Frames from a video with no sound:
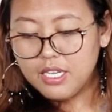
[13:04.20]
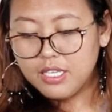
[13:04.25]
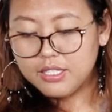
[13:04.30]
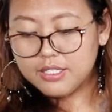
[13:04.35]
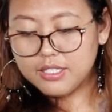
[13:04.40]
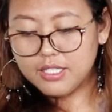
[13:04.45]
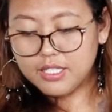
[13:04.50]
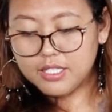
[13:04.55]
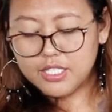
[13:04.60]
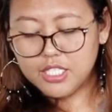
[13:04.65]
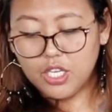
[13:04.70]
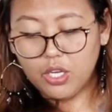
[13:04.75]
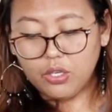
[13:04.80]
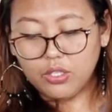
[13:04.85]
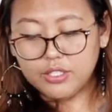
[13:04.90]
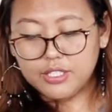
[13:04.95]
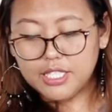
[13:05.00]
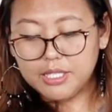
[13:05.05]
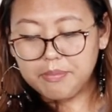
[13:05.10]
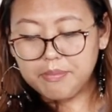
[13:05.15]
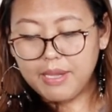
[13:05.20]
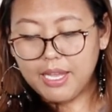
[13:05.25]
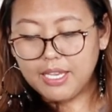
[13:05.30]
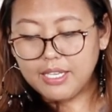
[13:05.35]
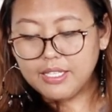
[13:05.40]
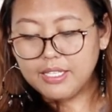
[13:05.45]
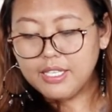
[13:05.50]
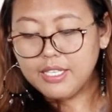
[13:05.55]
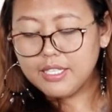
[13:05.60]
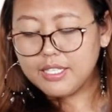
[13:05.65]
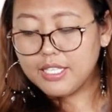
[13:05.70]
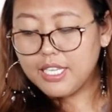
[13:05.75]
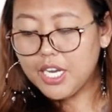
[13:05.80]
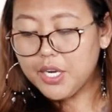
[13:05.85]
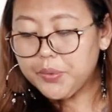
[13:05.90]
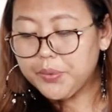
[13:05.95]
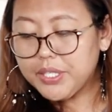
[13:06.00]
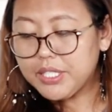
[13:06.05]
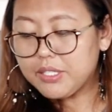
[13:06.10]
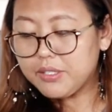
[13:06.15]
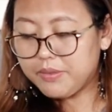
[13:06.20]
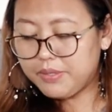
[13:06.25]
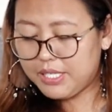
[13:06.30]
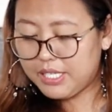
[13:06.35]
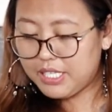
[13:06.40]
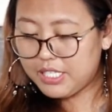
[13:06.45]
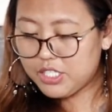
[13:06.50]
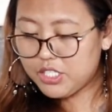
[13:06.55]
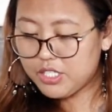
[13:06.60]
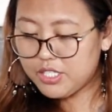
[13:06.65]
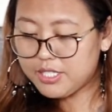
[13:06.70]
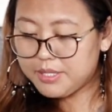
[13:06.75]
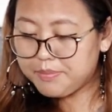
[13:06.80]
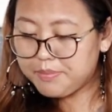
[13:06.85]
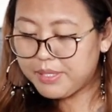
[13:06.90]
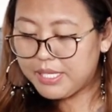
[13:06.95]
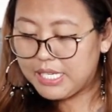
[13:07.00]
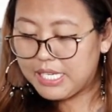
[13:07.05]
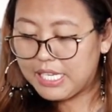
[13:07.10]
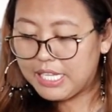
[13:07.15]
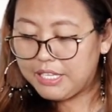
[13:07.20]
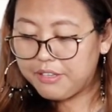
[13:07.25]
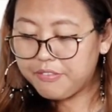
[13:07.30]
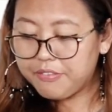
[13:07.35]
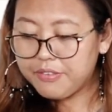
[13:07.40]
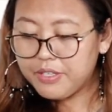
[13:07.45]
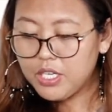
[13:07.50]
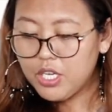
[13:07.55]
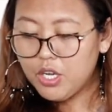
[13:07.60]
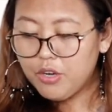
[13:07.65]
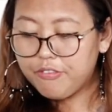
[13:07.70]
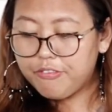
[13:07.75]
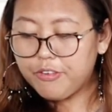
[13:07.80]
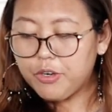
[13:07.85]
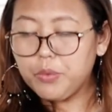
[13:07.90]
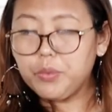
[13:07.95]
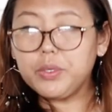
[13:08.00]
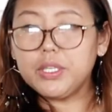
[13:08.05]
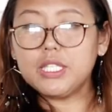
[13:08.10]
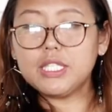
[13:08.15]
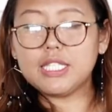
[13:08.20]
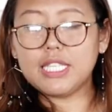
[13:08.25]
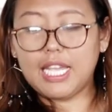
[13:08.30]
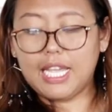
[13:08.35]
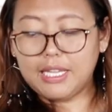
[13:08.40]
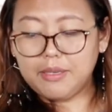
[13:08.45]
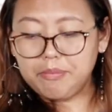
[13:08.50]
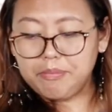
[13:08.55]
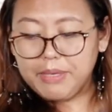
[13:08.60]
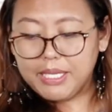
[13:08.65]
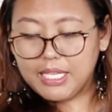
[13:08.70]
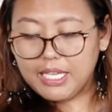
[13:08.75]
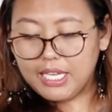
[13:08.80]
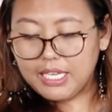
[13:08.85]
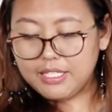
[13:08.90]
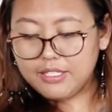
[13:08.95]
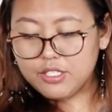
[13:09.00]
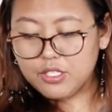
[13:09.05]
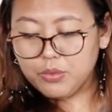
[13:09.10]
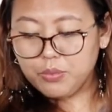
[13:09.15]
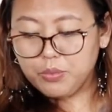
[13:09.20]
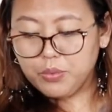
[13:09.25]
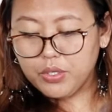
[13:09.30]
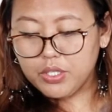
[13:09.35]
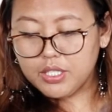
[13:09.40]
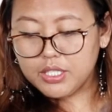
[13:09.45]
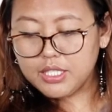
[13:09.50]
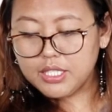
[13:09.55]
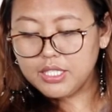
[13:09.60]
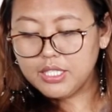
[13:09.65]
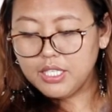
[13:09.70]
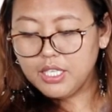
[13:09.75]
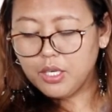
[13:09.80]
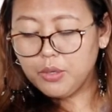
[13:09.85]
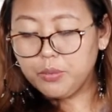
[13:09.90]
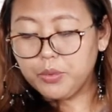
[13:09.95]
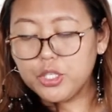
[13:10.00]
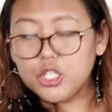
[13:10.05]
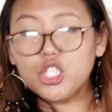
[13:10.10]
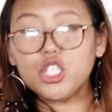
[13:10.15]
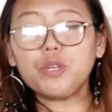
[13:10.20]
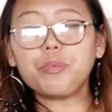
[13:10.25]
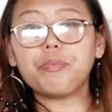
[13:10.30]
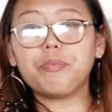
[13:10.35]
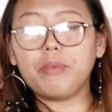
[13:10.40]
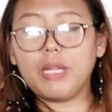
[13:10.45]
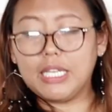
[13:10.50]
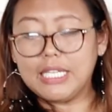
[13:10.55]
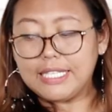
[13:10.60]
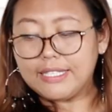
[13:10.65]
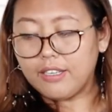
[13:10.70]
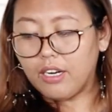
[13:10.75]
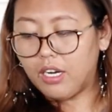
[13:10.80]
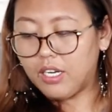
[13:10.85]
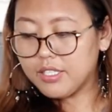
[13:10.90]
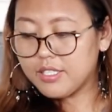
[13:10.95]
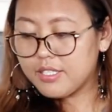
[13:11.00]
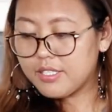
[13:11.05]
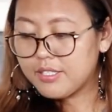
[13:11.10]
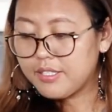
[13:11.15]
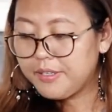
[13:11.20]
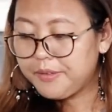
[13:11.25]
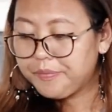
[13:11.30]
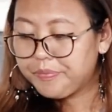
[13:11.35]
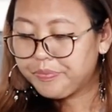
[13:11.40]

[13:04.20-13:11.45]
The Neolithic men carried religious belief forward and began to worship many gods.